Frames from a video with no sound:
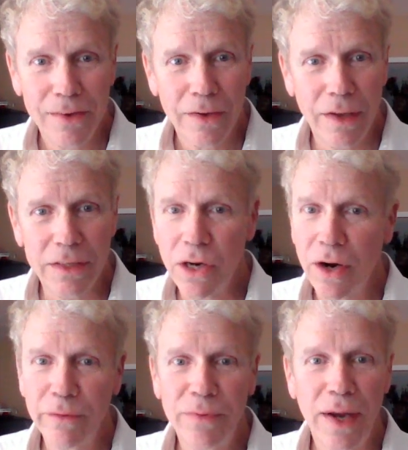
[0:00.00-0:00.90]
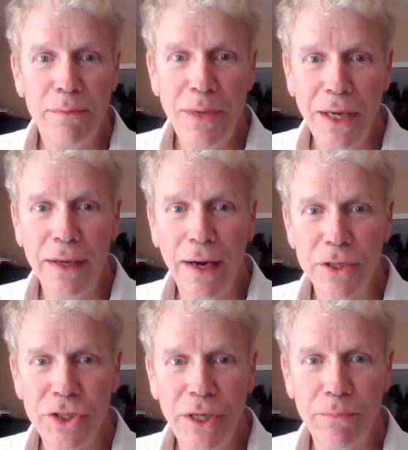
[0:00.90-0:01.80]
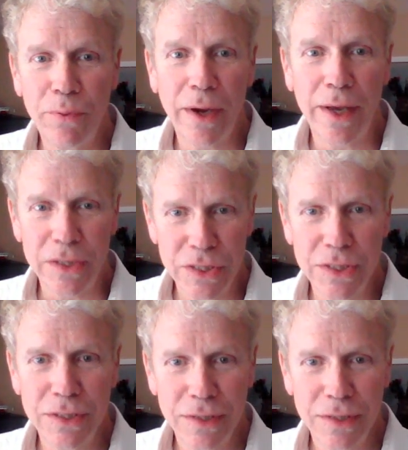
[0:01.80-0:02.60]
It's hard to find meat at a cheap price.